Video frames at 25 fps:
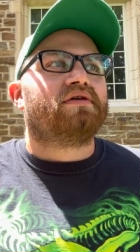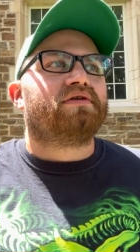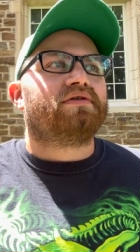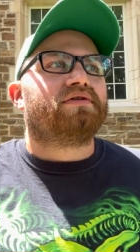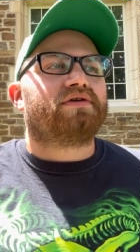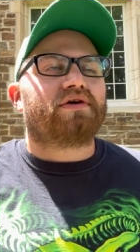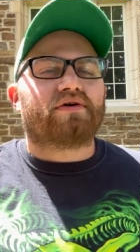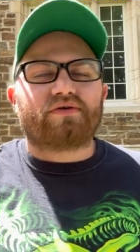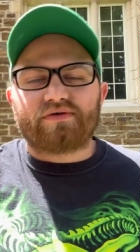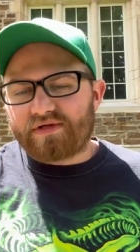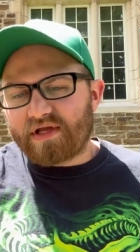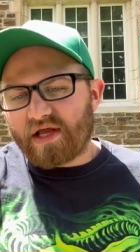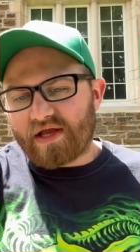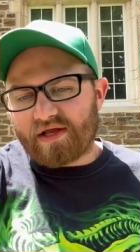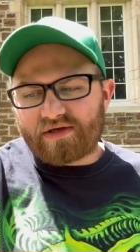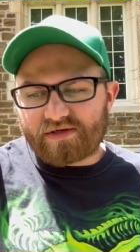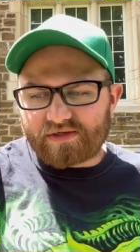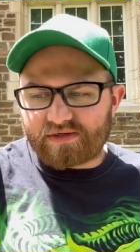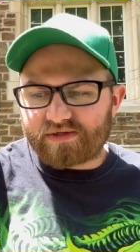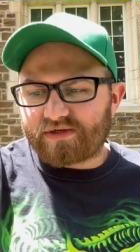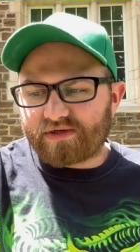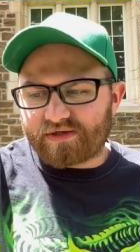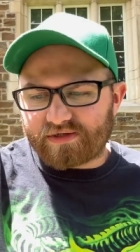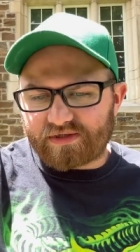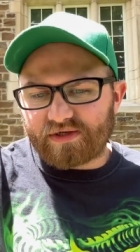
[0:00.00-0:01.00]
she goes, yeah,
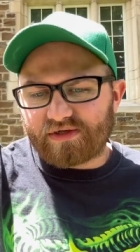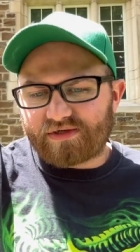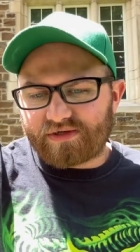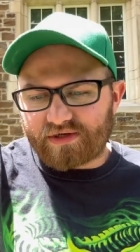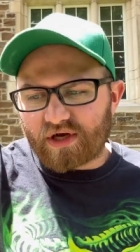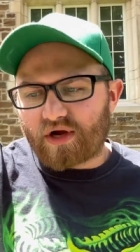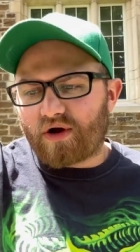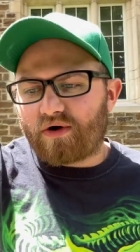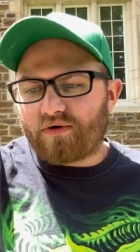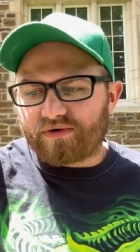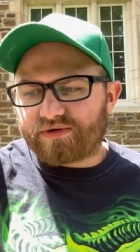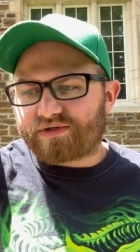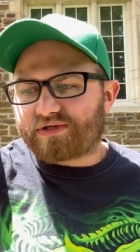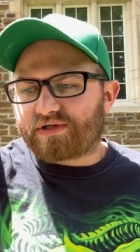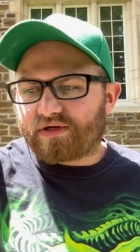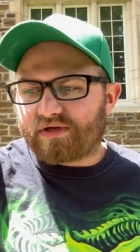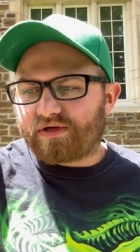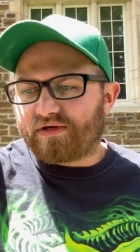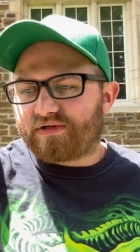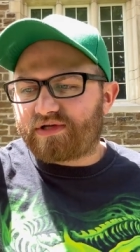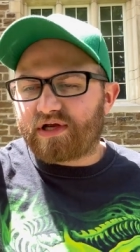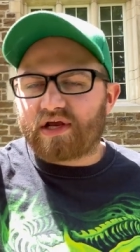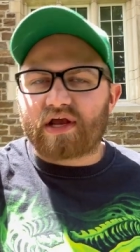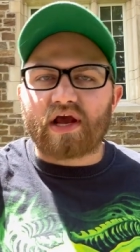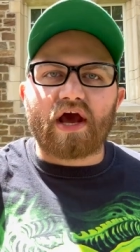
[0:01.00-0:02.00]
she, she goes,
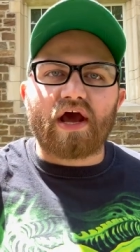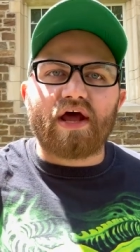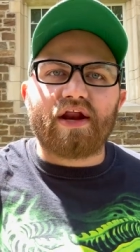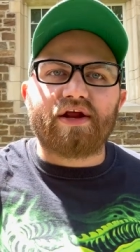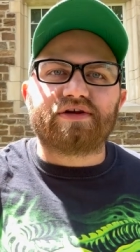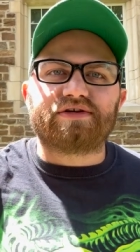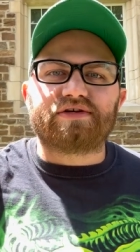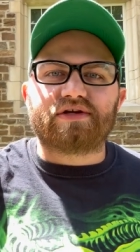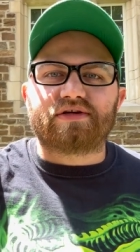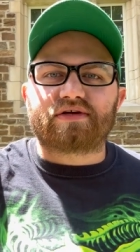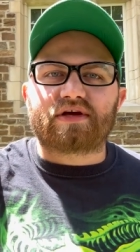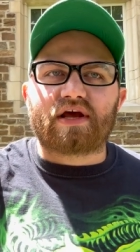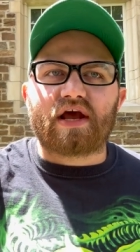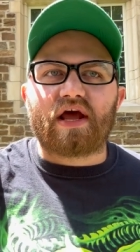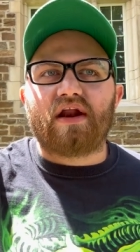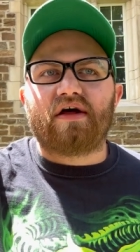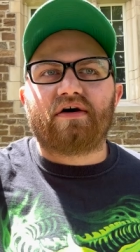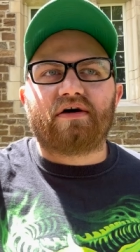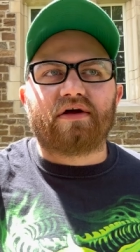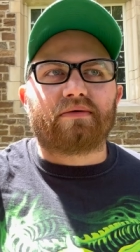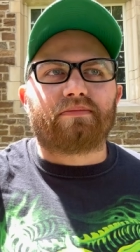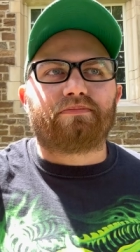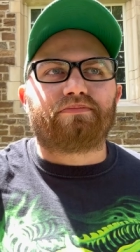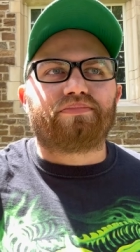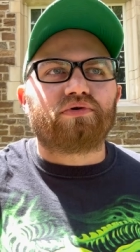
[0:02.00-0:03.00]
she kind of just kind of
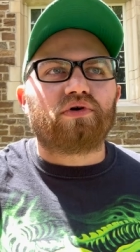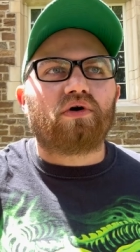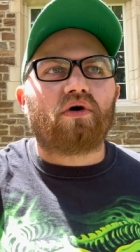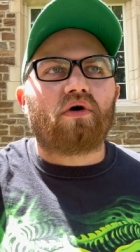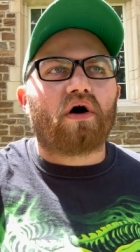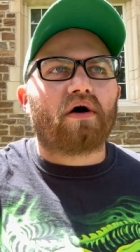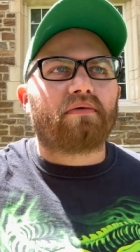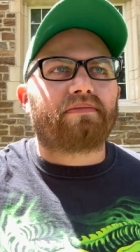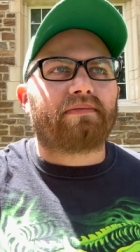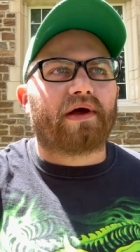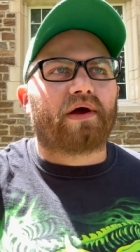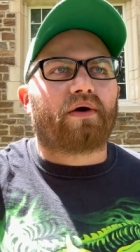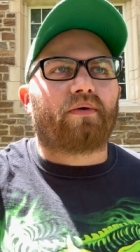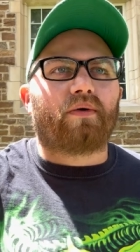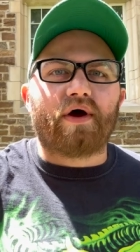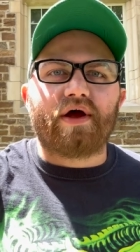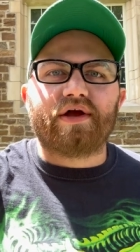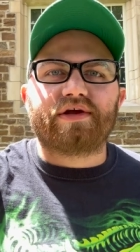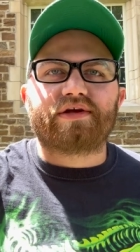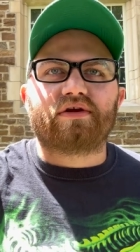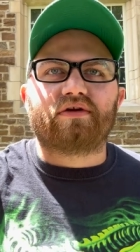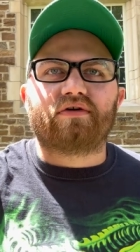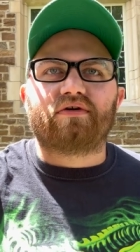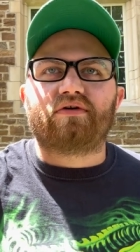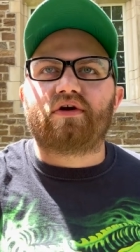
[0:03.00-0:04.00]
like blew off my
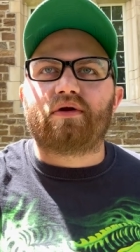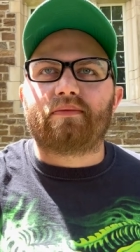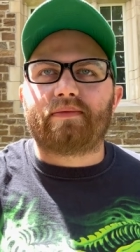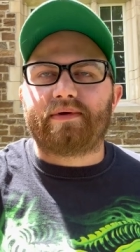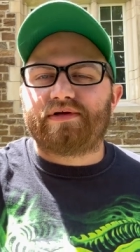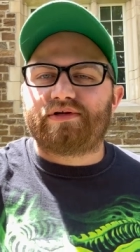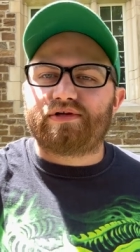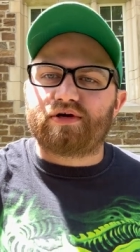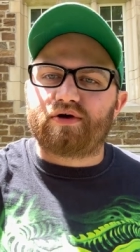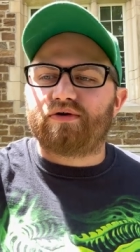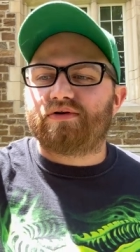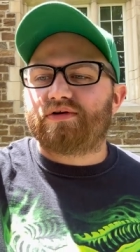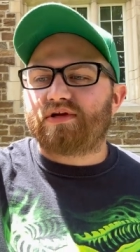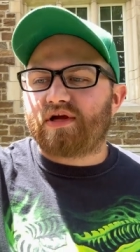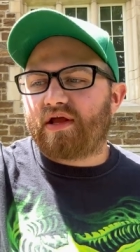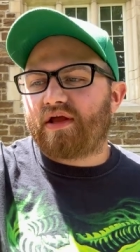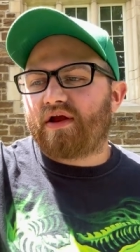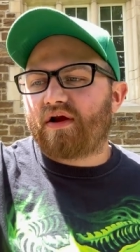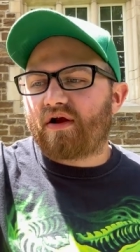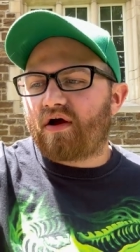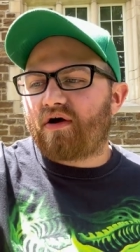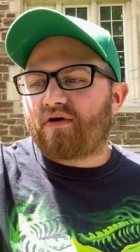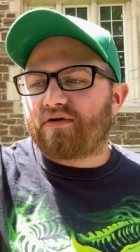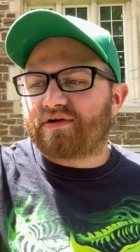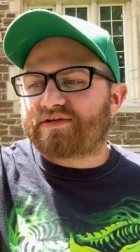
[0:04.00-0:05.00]
question a little bit. She goes, yeah,
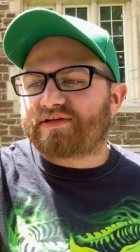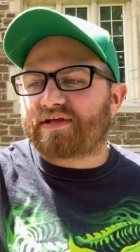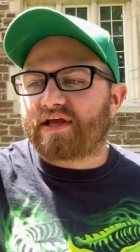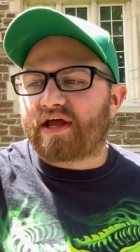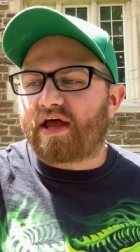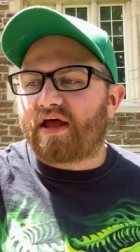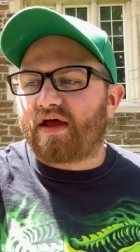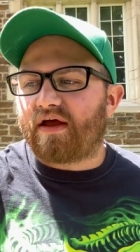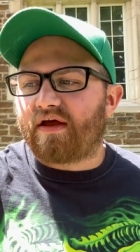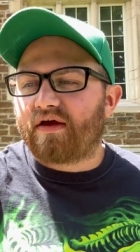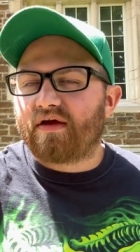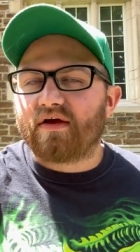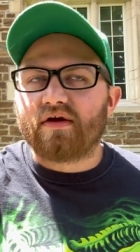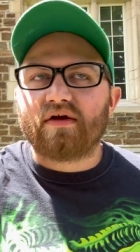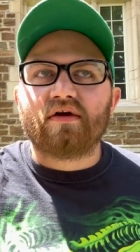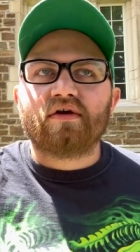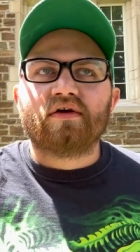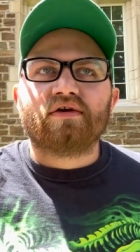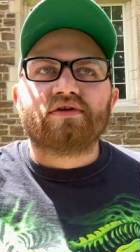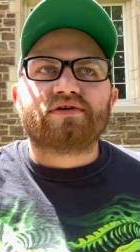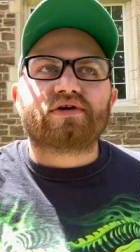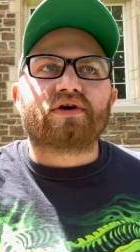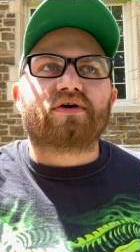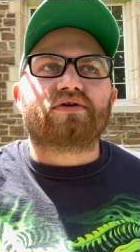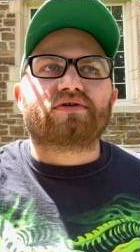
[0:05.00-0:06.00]
you're all set.
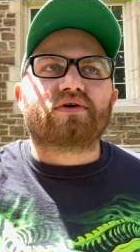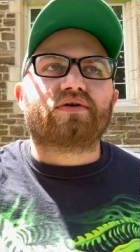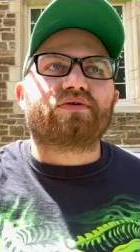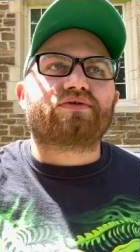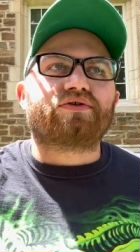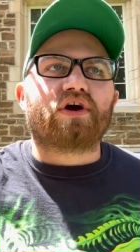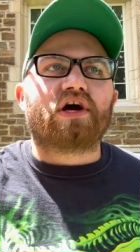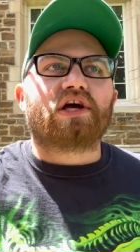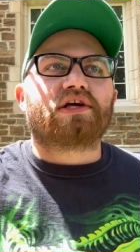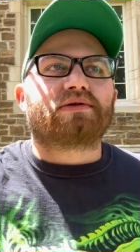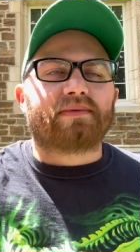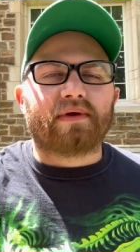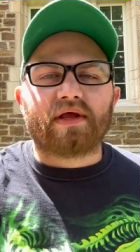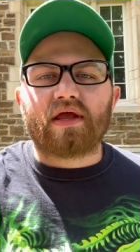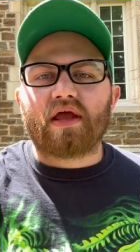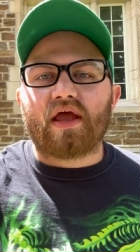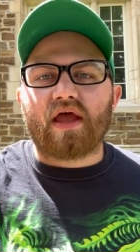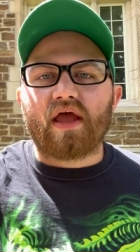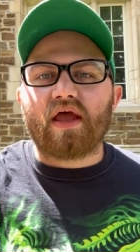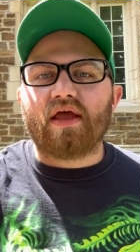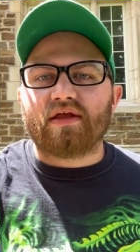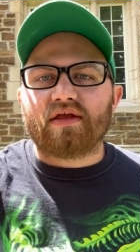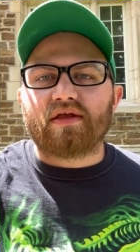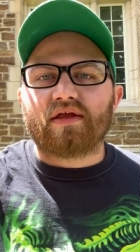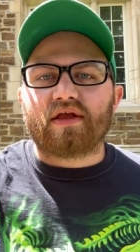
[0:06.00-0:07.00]
She goes, oh, trust me,
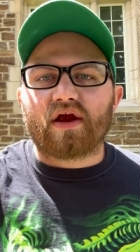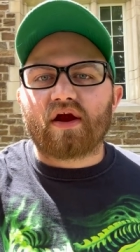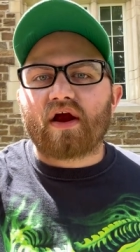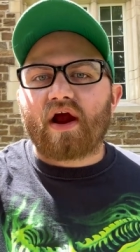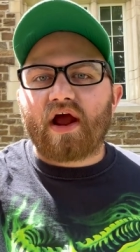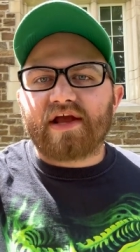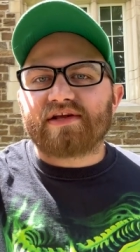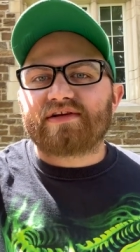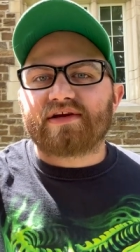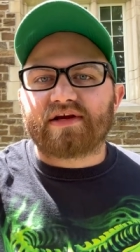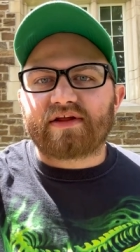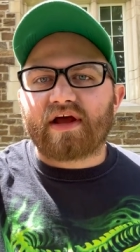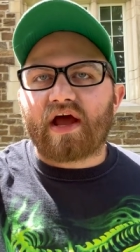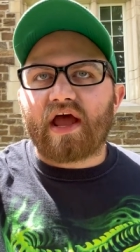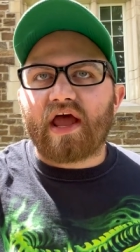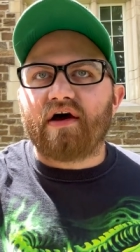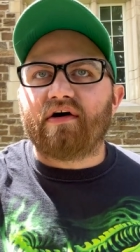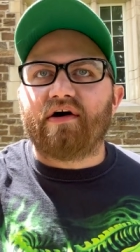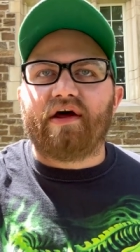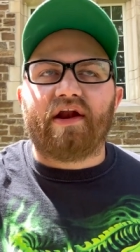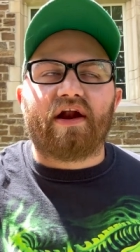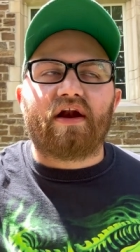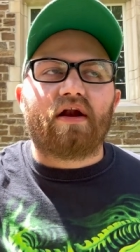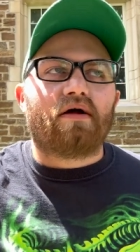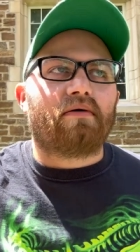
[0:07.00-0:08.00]
it, your eyes are
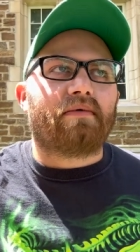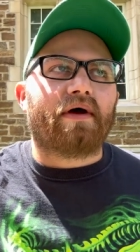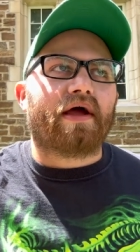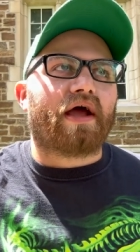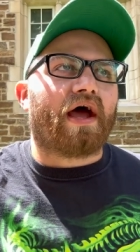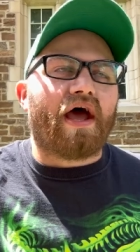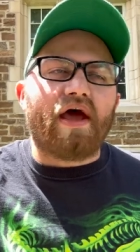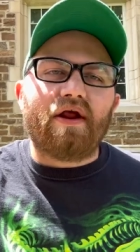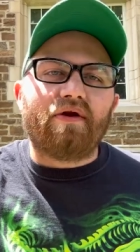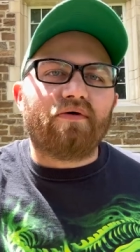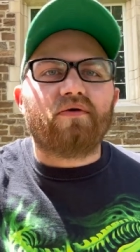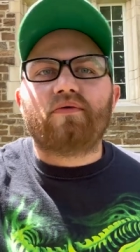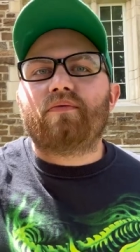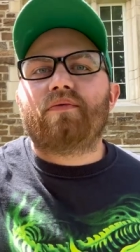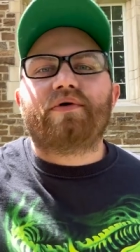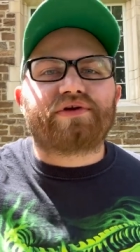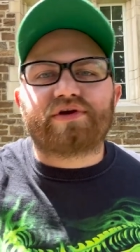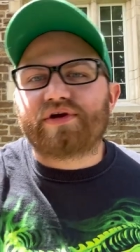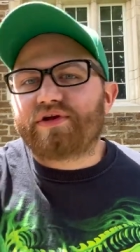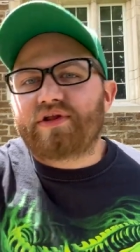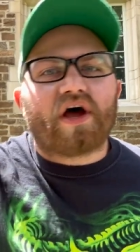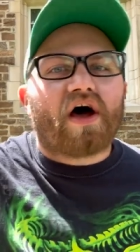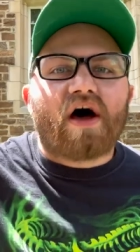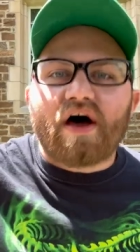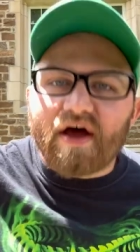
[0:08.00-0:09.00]
dilated. And I'm like, I don't know what
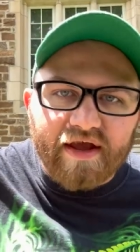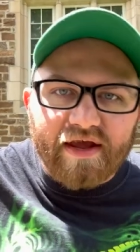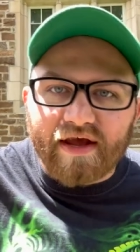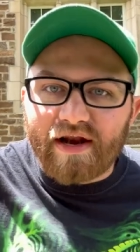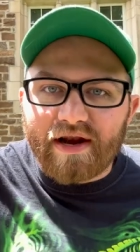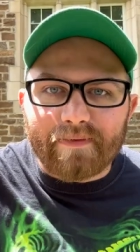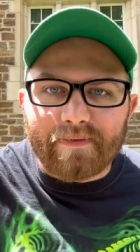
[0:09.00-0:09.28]
you're talking